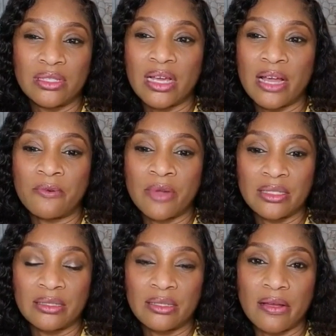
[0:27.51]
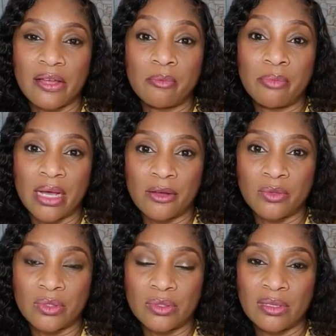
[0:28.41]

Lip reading: the arrests are about,